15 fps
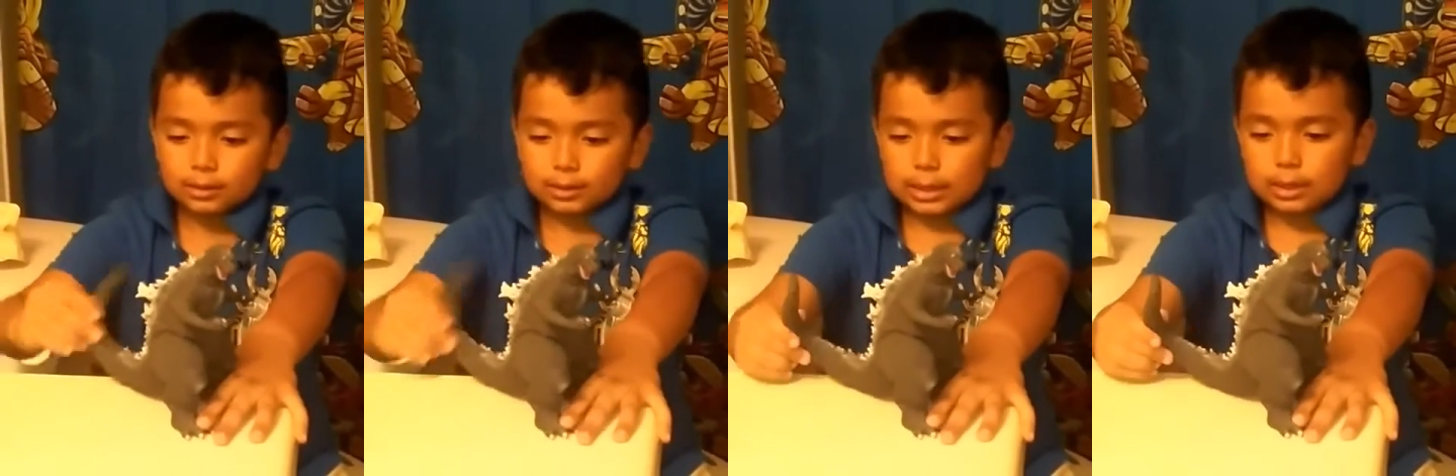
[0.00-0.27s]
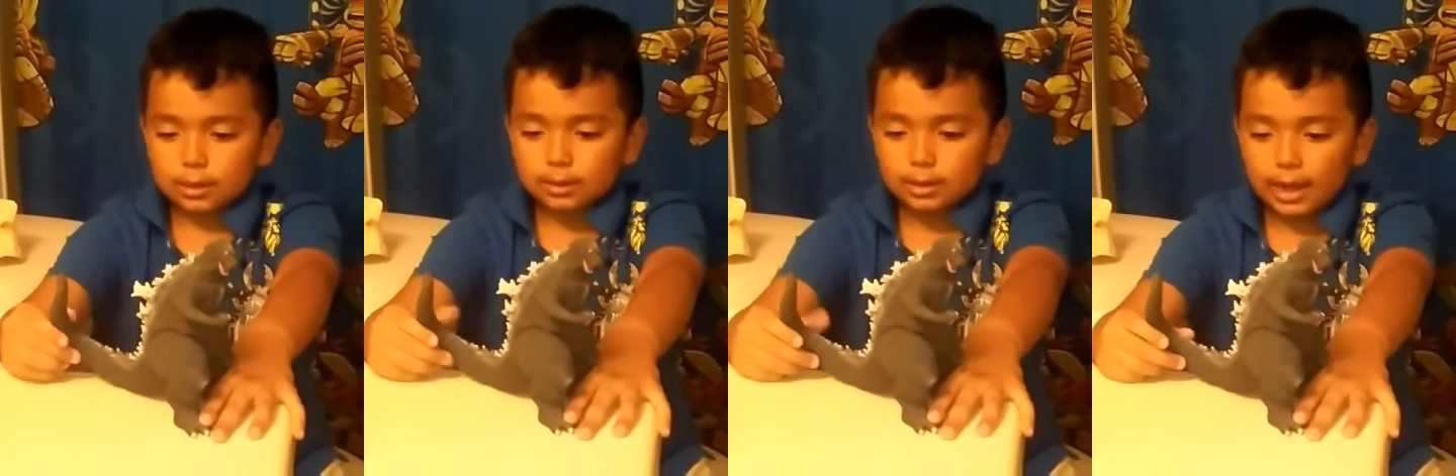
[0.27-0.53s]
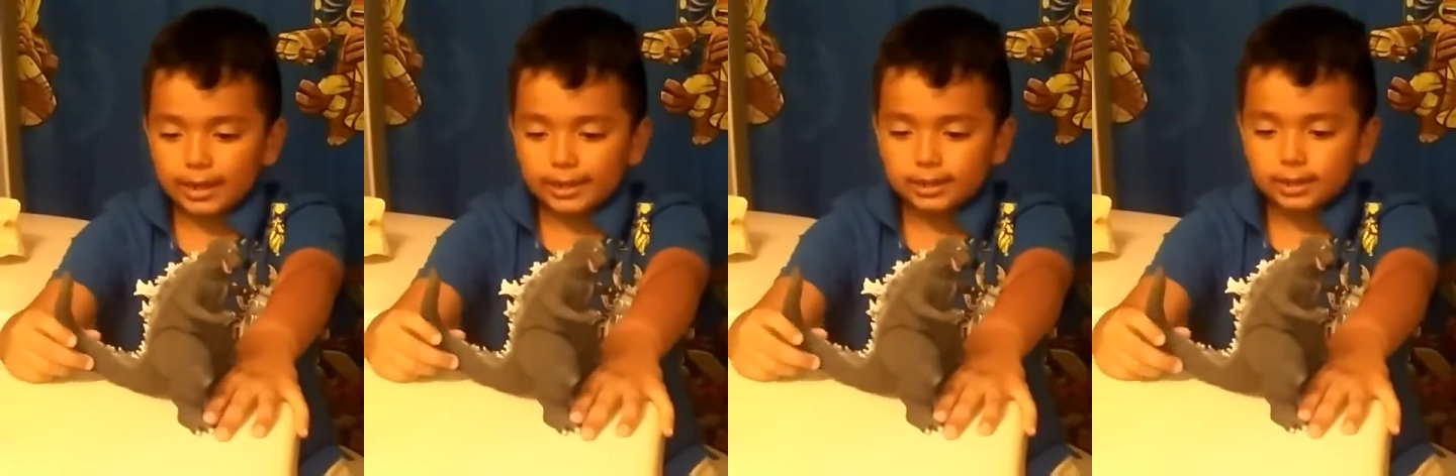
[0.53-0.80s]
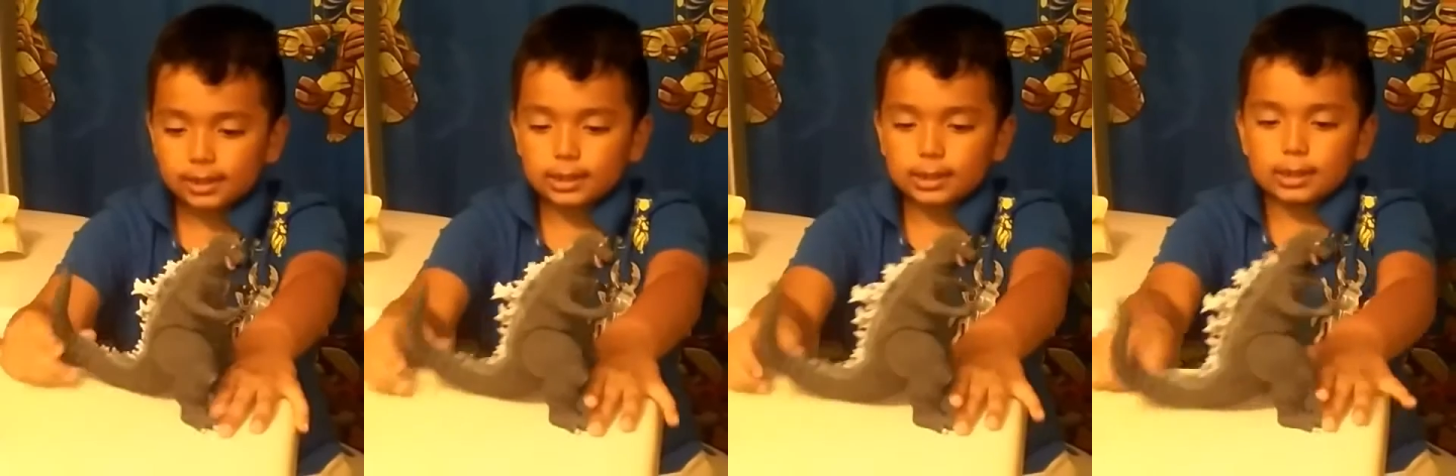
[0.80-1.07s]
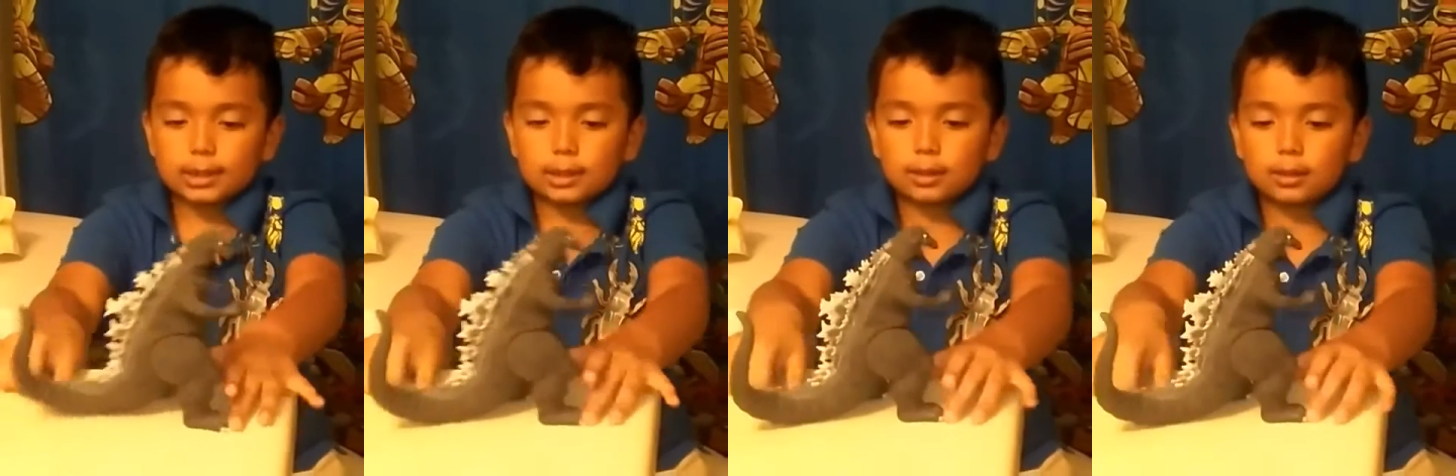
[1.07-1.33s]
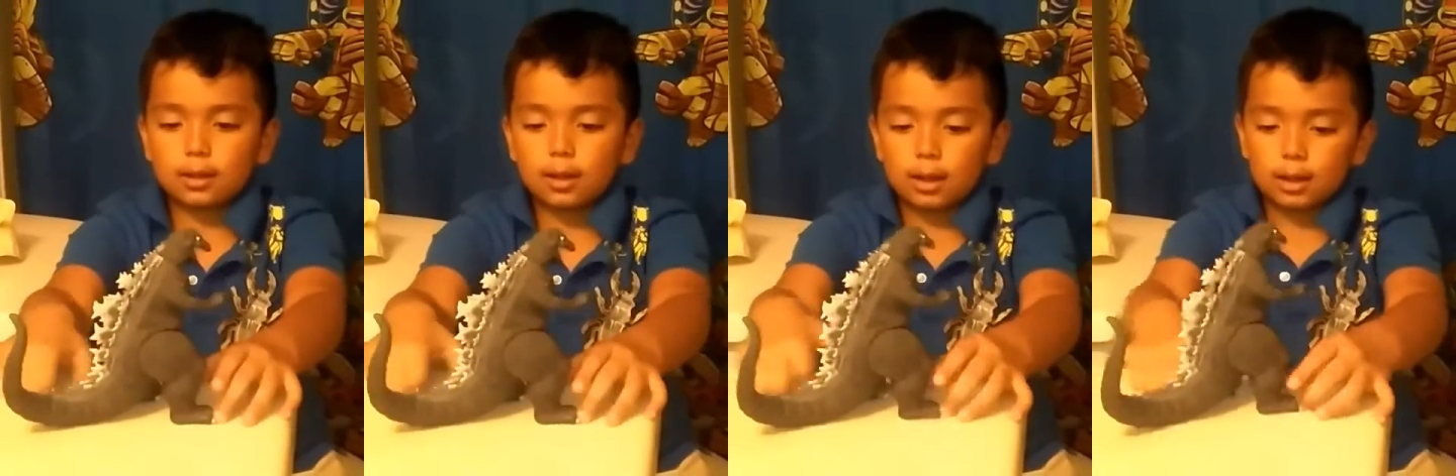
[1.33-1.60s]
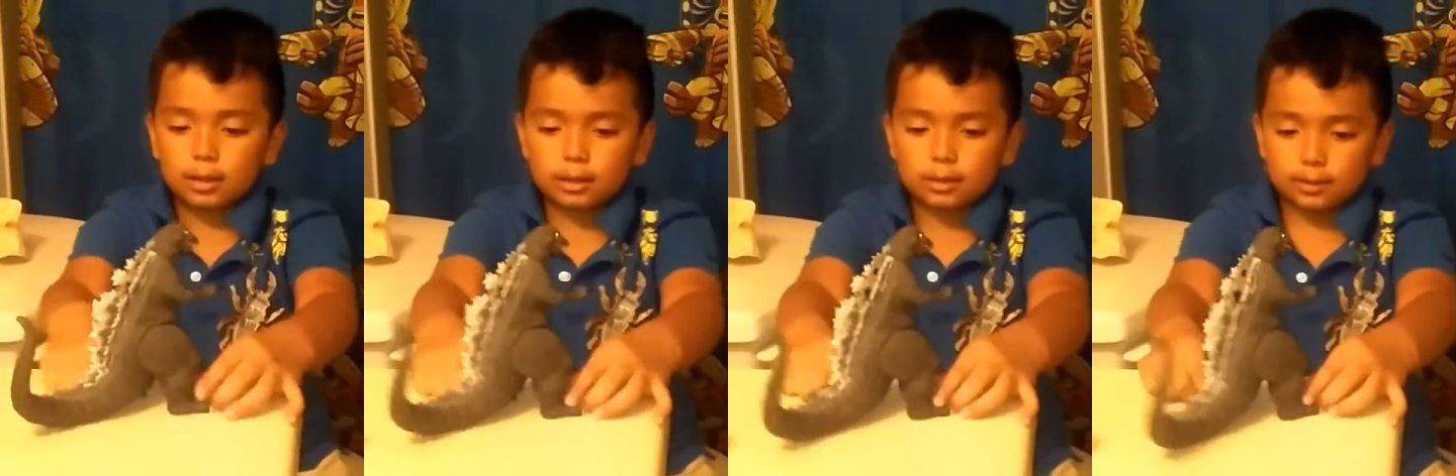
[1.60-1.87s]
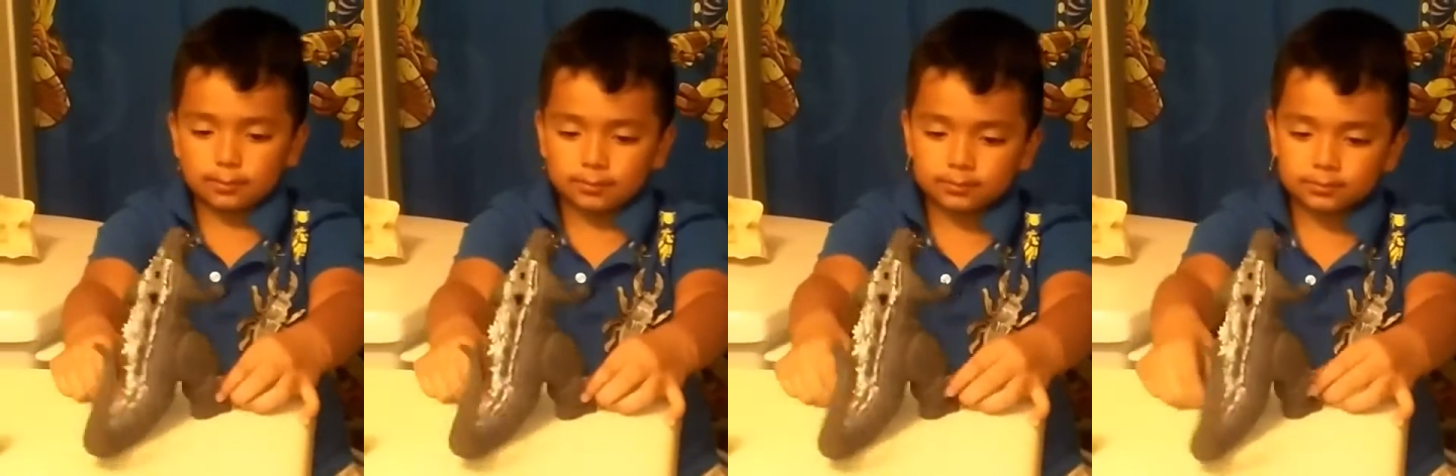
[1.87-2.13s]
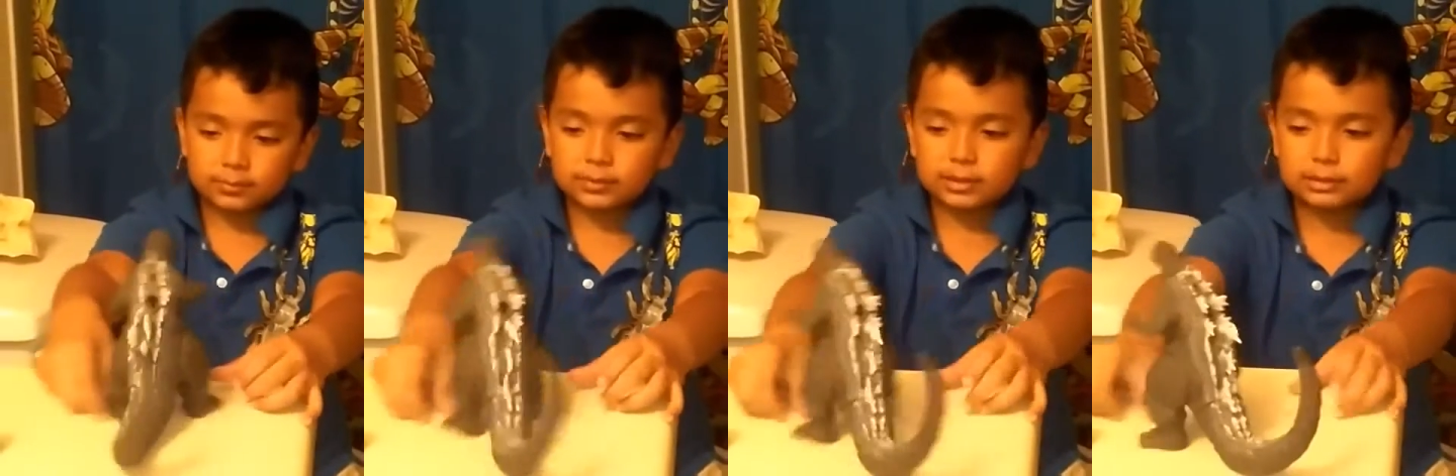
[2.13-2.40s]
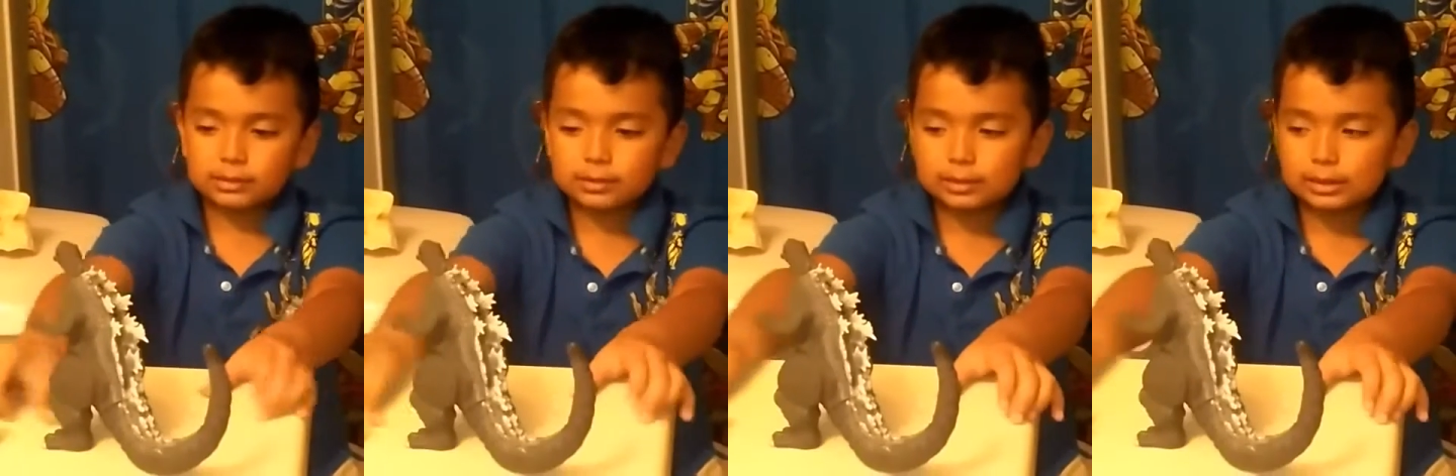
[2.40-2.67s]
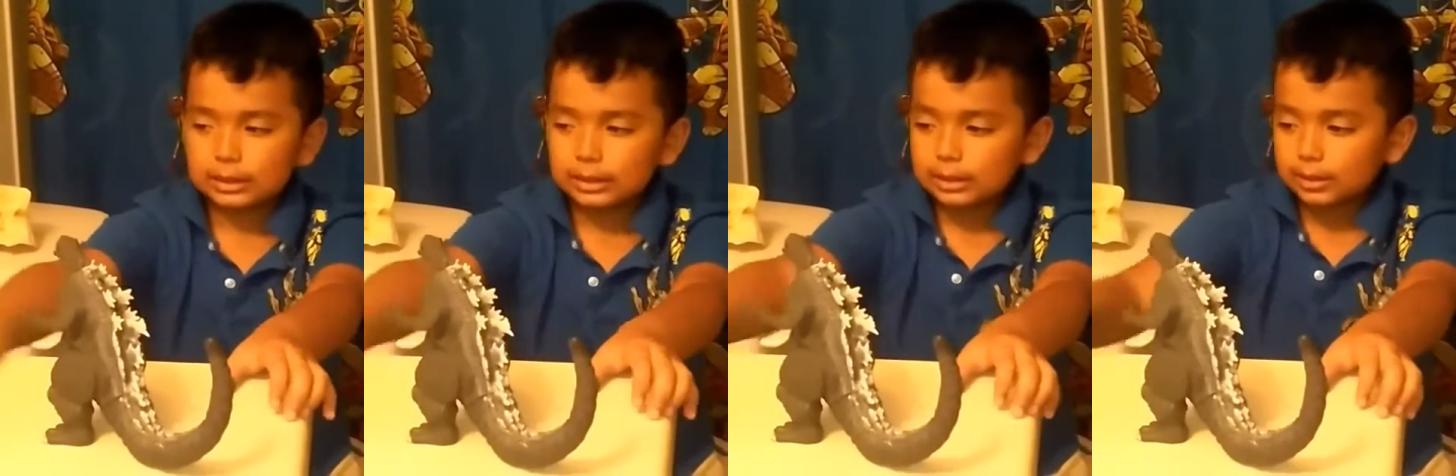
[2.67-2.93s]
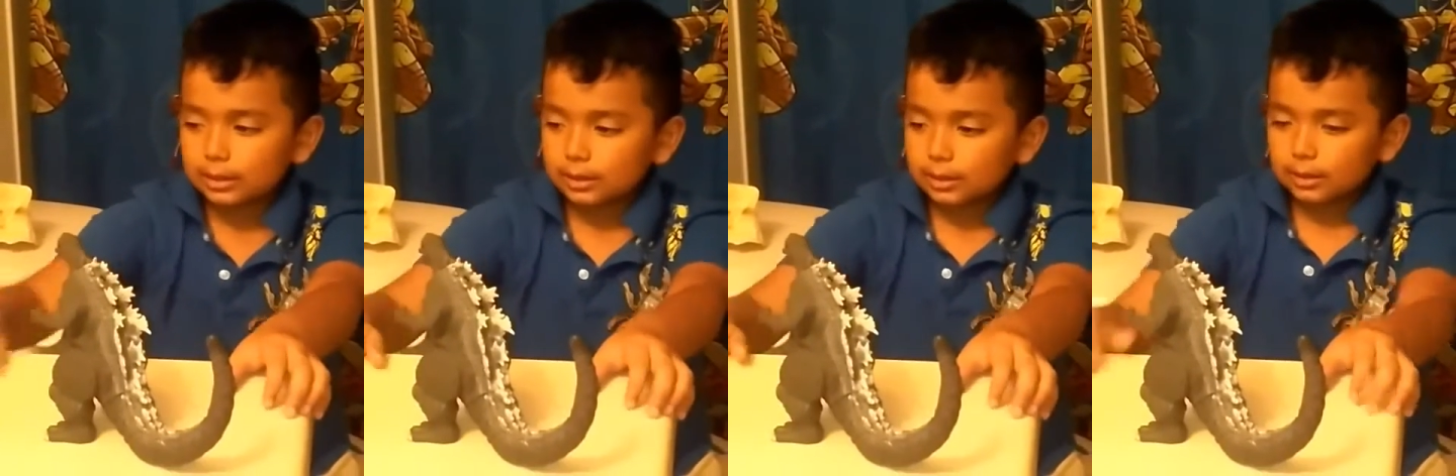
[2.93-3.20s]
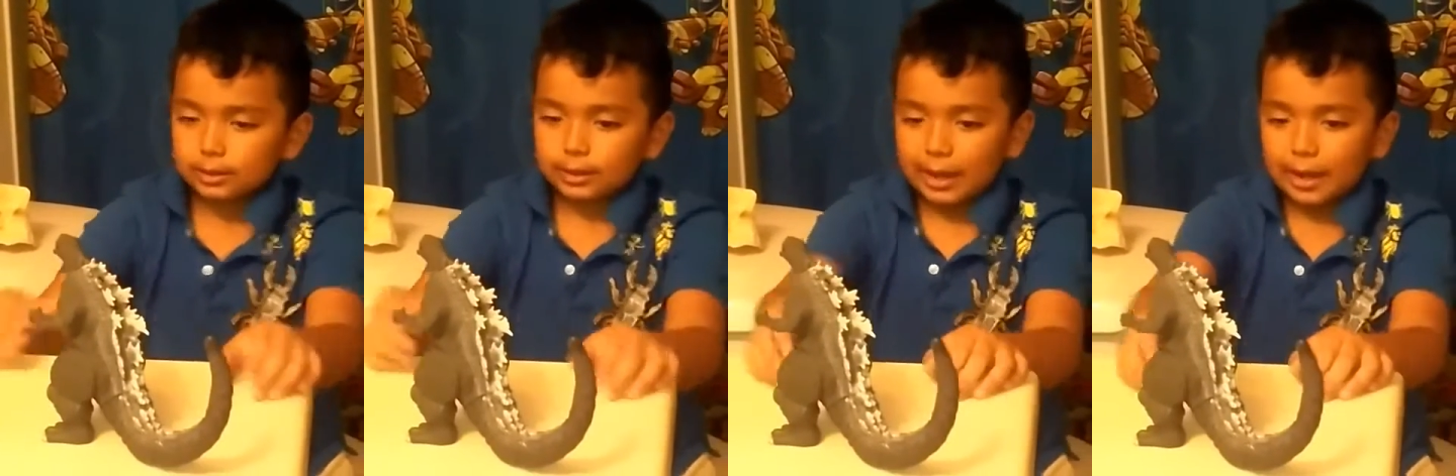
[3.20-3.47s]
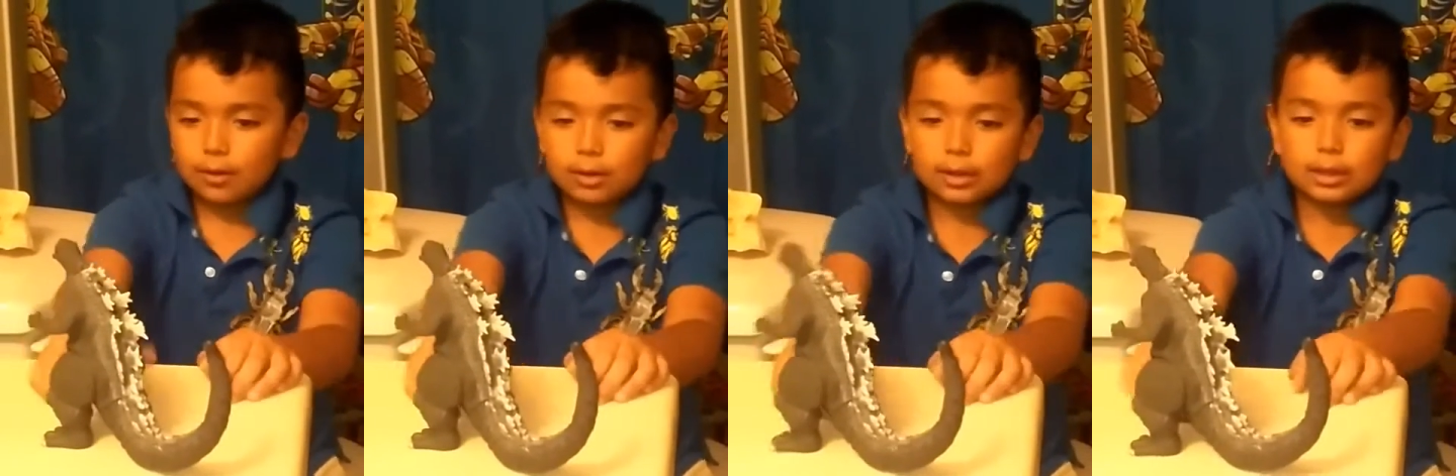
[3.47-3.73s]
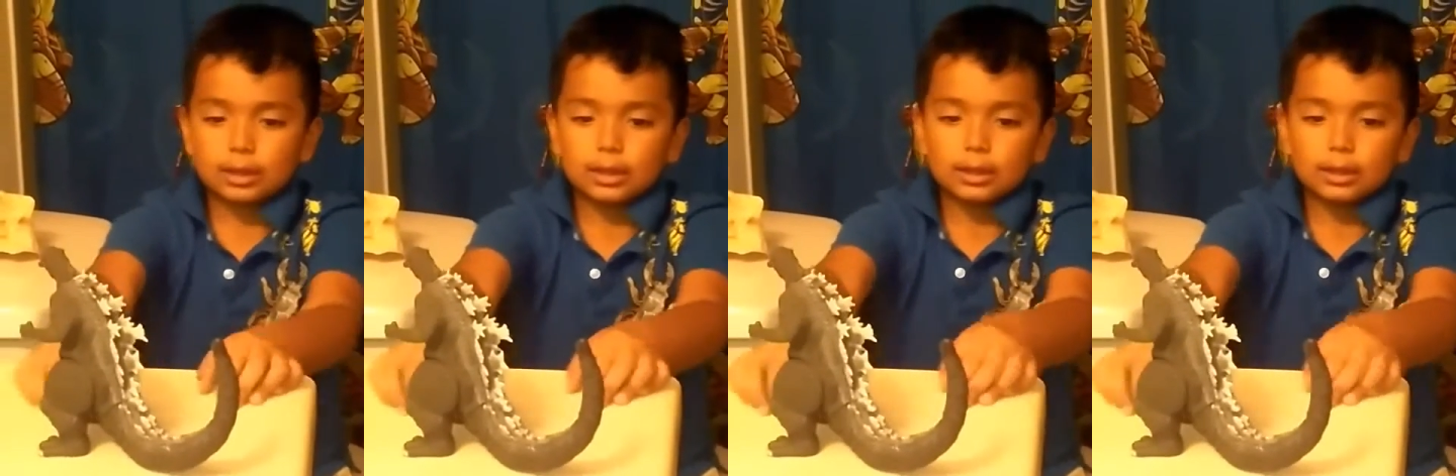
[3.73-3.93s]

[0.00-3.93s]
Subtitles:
this guy is awesome. Now,